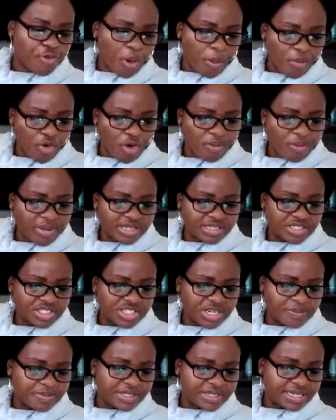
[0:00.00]
from Romans
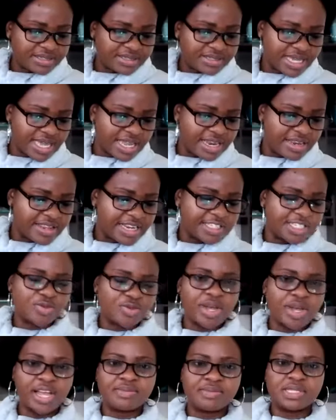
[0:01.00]
chapter 10. That is
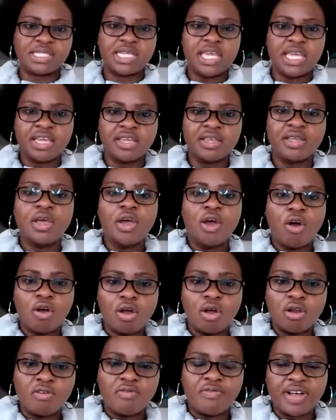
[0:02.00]
why I'm saying
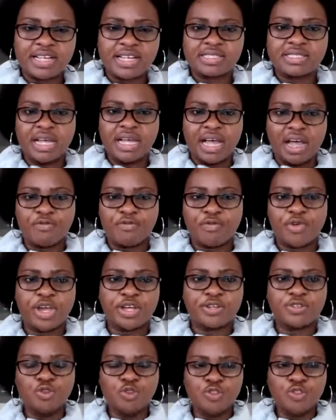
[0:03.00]
all of us have
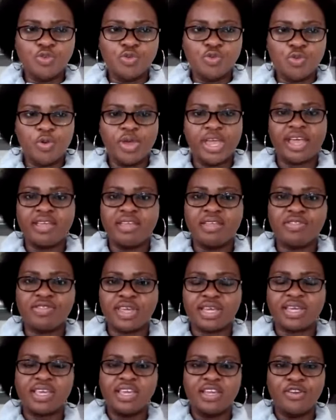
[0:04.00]
work to do. We are in
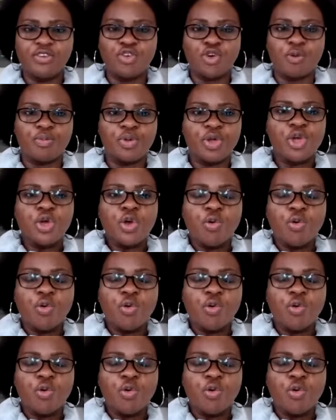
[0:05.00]
the kingdom.